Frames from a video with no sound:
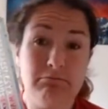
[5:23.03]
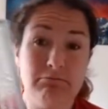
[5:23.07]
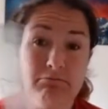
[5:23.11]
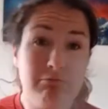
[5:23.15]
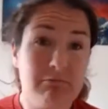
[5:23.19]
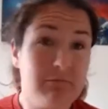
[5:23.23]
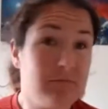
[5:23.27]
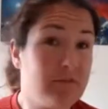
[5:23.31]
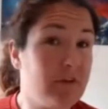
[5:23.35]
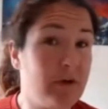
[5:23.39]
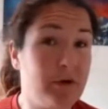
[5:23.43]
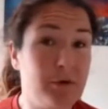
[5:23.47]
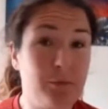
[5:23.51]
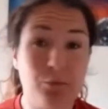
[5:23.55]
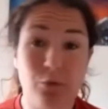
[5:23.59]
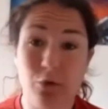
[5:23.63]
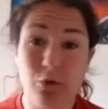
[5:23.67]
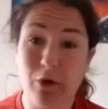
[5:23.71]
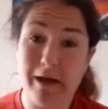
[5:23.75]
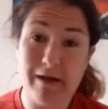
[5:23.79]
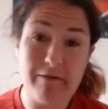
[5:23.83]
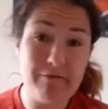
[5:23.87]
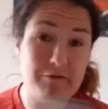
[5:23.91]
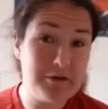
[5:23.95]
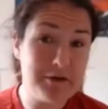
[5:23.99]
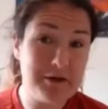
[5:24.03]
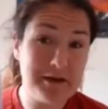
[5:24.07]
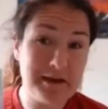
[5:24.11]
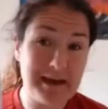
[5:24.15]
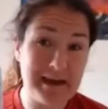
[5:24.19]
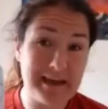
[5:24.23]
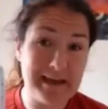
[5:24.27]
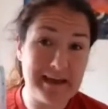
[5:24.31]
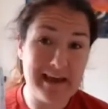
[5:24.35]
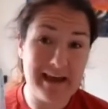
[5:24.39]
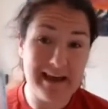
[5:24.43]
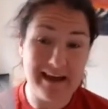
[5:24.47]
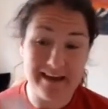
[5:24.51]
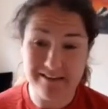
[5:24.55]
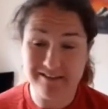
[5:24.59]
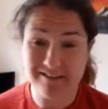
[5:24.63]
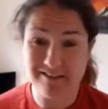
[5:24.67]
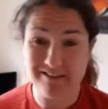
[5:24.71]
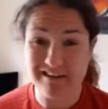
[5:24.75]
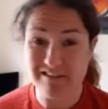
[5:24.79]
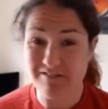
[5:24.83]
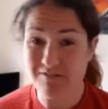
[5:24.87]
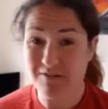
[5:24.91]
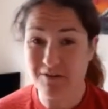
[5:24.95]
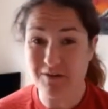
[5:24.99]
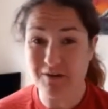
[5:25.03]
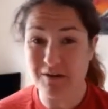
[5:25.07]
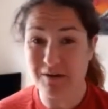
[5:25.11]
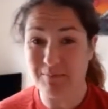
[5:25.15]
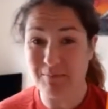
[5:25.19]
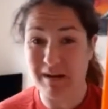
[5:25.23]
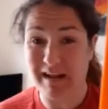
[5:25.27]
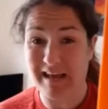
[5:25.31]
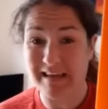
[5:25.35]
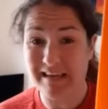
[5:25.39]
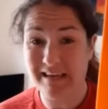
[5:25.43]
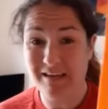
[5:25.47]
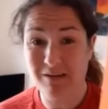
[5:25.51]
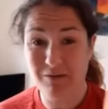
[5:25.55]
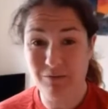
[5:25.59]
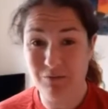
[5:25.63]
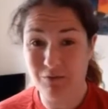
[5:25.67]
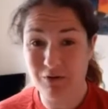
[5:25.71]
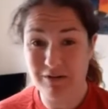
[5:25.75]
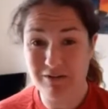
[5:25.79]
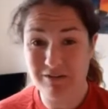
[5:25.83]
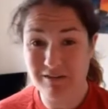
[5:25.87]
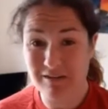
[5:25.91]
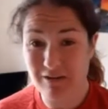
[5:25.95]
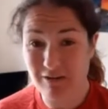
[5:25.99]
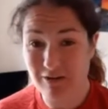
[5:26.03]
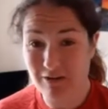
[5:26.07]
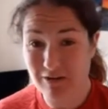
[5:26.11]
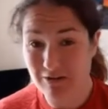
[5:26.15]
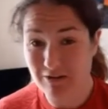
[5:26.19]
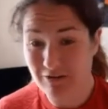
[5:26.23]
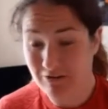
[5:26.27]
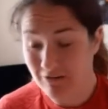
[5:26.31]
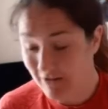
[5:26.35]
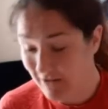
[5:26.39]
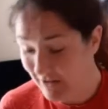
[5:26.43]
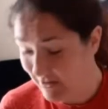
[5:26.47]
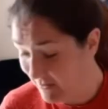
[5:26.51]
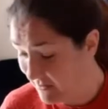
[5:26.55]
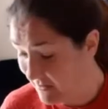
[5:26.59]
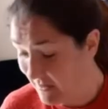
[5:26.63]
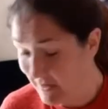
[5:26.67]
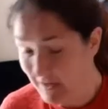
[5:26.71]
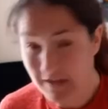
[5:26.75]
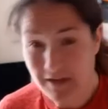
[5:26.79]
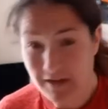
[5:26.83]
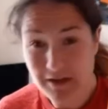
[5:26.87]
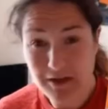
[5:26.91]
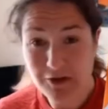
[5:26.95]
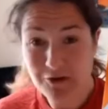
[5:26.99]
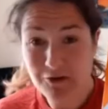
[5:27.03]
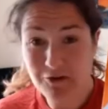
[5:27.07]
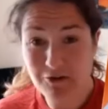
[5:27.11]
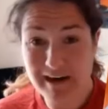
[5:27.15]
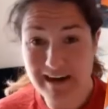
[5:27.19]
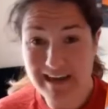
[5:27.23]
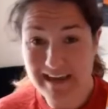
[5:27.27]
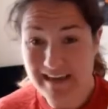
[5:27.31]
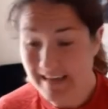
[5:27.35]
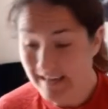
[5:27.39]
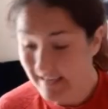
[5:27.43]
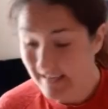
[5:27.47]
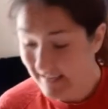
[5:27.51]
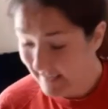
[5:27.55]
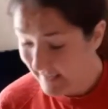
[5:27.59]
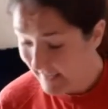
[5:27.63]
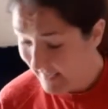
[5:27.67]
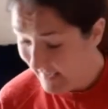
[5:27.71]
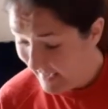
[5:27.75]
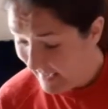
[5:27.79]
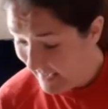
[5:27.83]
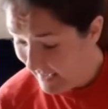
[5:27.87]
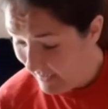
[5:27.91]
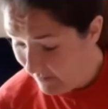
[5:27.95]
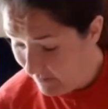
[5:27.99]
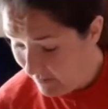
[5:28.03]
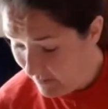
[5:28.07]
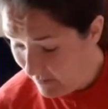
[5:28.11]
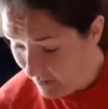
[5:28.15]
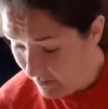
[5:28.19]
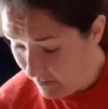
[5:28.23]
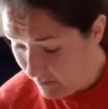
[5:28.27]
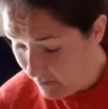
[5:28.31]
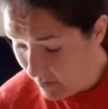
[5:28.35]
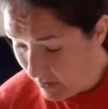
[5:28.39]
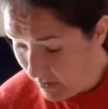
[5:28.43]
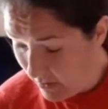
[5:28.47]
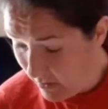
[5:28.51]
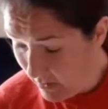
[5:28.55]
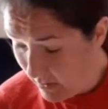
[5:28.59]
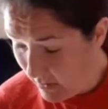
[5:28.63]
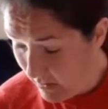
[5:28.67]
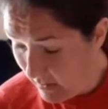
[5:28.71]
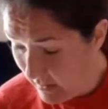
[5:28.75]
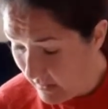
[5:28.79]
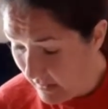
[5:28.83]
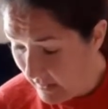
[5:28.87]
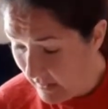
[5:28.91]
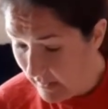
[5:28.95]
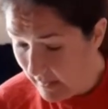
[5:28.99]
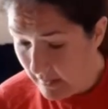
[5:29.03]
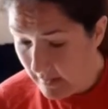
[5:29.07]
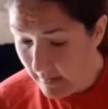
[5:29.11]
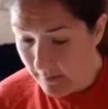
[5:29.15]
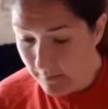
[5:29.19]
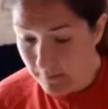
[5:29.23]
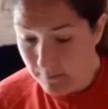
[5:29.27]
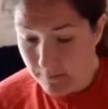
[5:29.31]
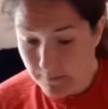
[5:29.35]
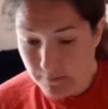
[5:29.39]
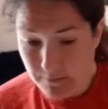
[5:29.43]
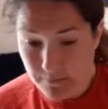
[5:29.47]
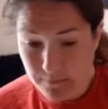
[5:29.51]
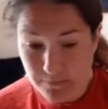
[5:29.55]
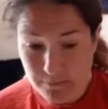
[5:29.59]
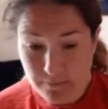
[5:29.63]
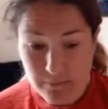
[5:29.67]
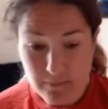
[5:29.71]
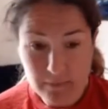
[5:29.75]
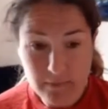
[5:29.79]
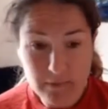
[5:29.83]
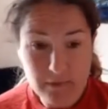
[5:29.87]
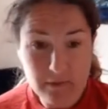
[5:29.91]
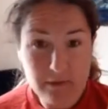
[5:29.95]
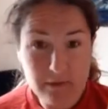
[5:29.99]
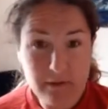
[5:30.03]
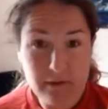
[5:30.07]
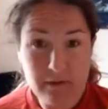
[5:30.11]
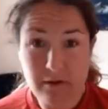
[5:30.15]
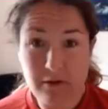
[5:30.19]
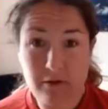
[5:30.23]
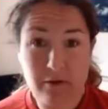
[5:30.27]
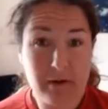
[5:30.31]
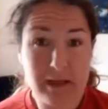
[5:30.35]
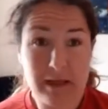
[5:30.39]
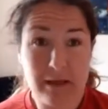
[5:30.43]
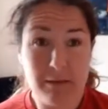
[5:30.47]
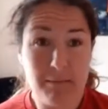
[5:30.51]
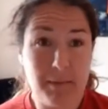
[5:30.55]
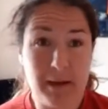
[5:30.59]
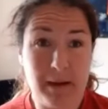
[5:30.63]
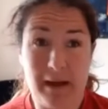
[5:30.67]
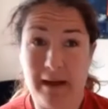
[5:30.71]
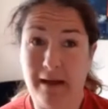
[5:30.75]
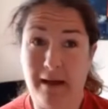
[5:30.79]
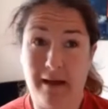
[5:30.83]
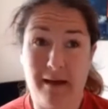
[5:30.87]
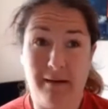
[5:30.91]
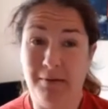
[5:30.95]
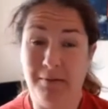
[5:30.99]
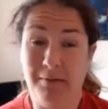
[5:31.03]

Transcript: So whatever you can get your hands on. If you've got a plank of wood that you could use, great. If you've got um, a cricket bat,